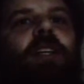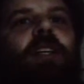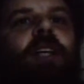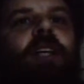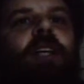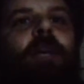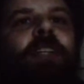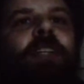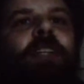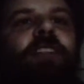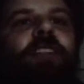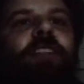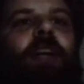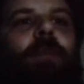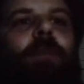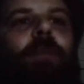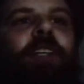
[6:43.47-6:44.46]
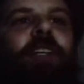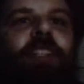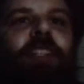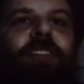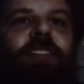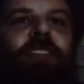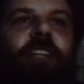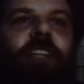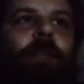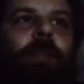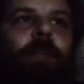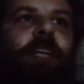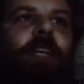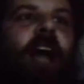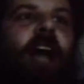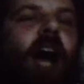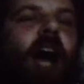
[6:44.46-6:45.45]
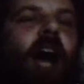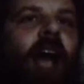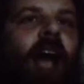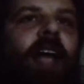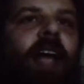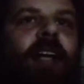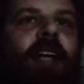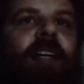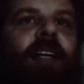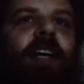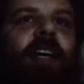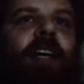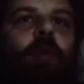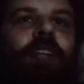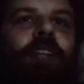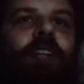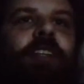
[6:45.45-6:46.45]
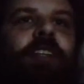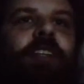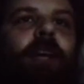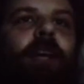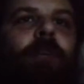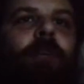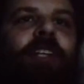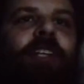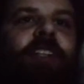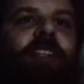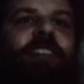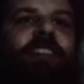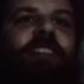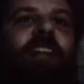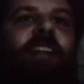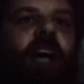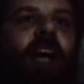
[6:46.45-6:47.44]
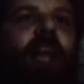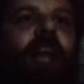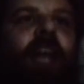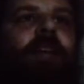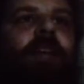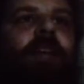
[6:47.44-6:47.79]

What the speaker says: I mean the number here is going to be high, and when the number here is high,